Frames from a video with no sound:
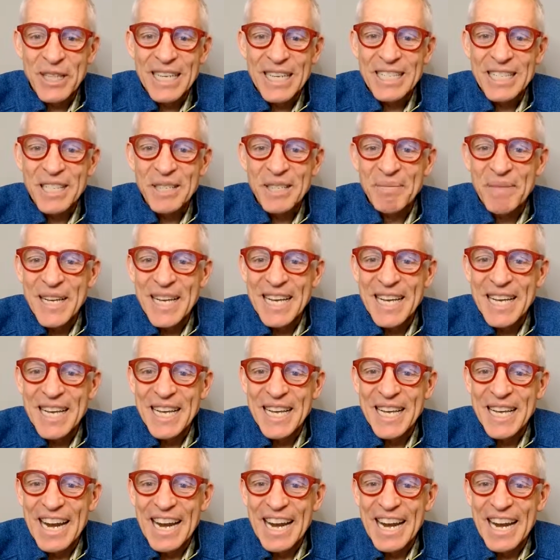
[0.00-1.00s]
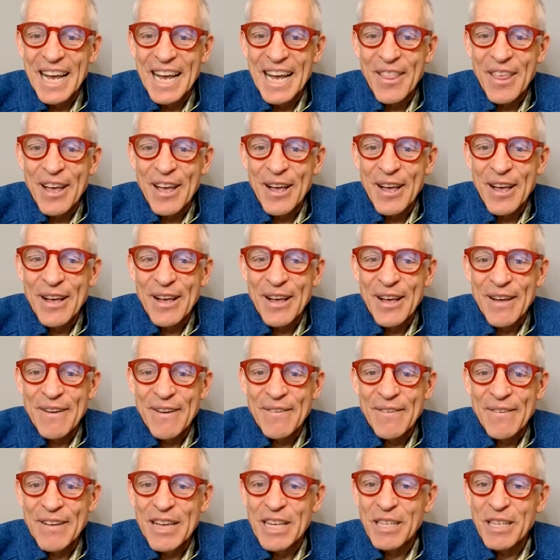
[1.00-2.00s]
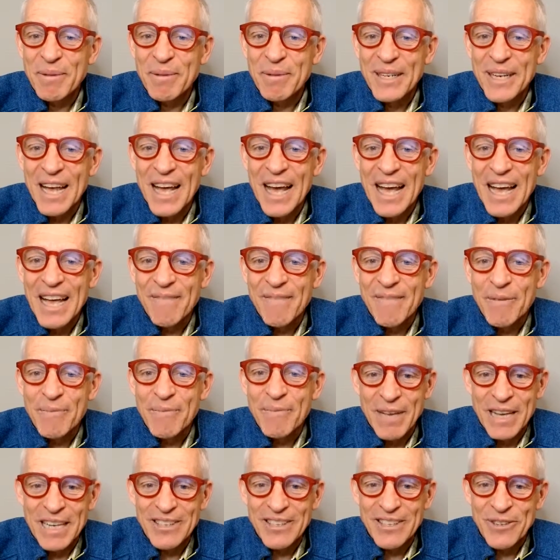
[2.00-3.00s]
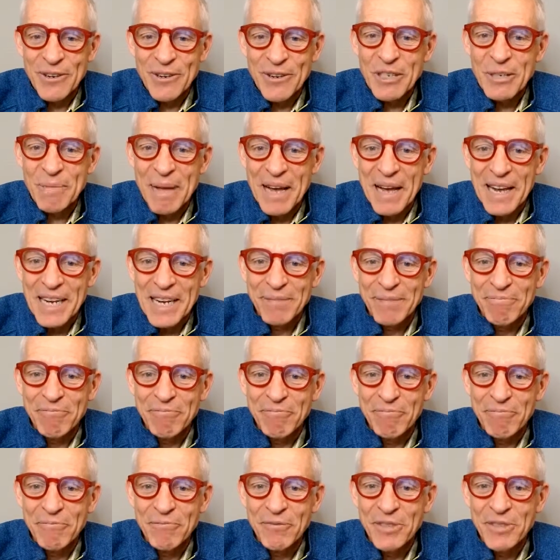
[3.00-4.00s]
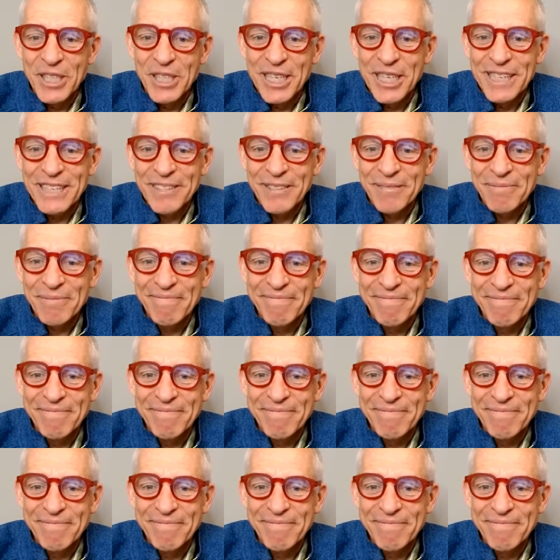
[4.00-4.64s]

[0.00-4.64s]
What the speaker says: This has been another Facebook Live Make Stories Matter. Cheers.